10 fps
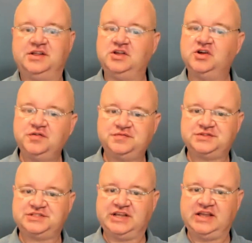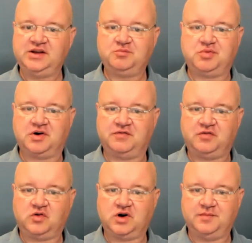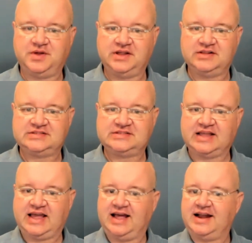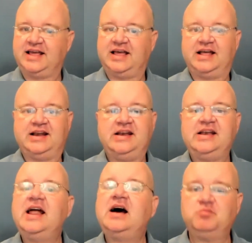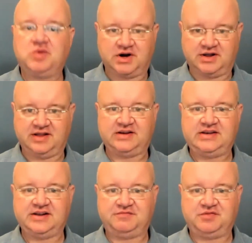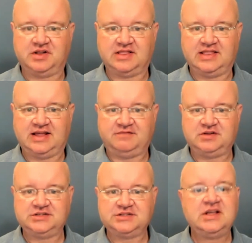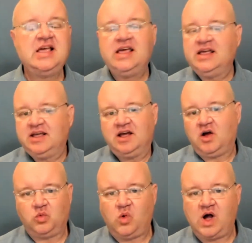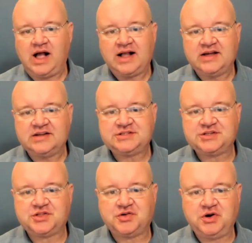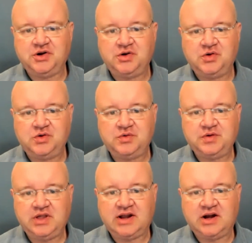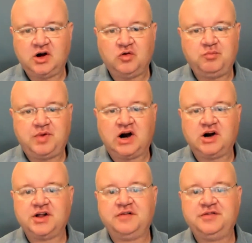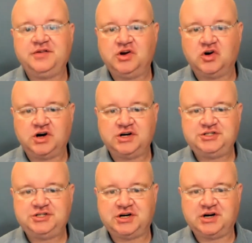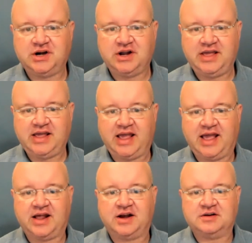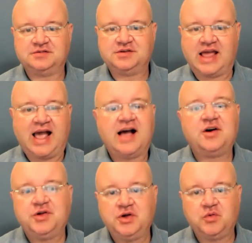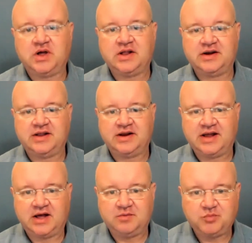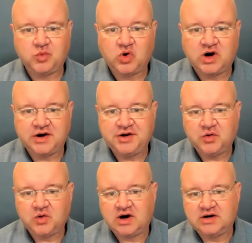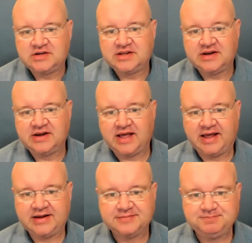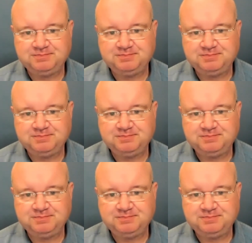you've seen performance at a number of different levels. Walk us through, you know, part of your journey and how you ended up where you are today.